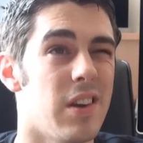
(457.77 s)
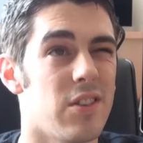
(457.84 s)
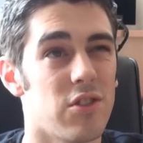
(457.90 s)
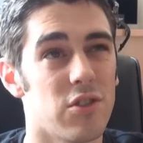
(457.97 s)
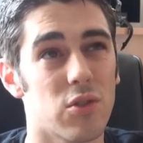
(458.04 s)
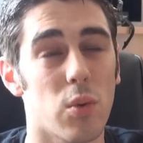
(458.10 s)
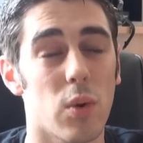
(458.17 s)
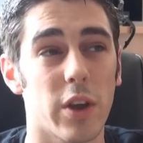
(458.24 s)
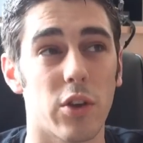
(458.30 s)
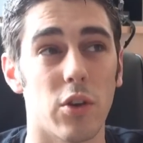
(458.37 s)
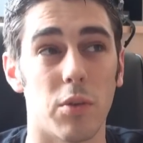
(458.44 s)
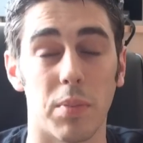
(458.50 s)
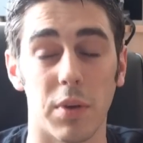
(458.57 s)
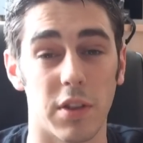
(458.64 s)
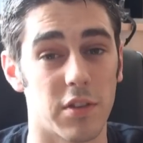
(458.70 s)
which is quite
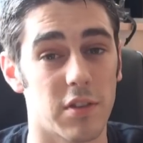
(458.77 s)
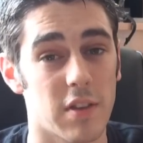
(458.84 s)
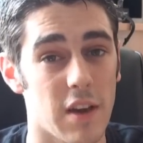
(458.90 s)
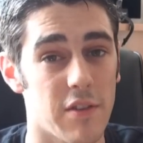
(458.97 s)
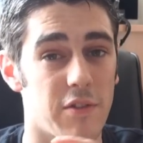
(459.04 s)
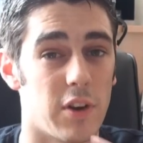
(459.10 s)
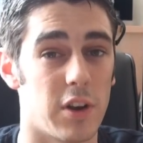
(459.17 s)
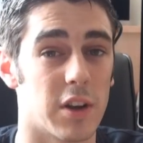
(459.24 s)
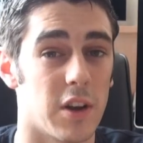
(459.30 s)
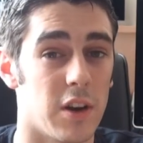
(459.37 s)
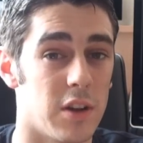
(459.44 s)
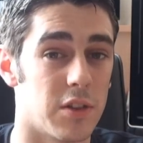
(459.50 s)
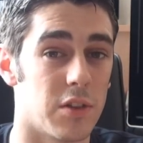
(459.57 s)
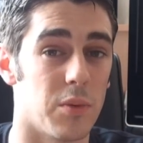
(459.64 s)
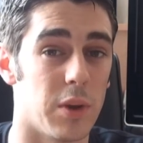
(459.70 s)
good but the Sapphire
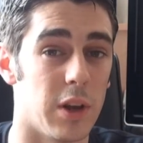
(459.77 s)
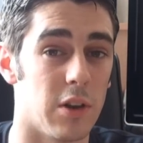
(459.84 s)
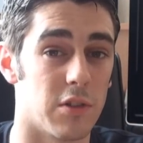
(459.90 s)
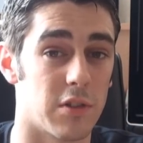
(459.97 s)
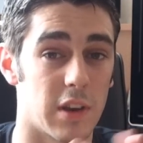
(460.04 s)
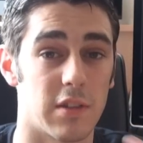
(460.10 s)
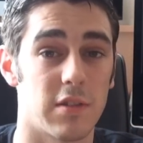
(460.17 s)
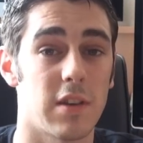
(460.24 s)
card that we looked at,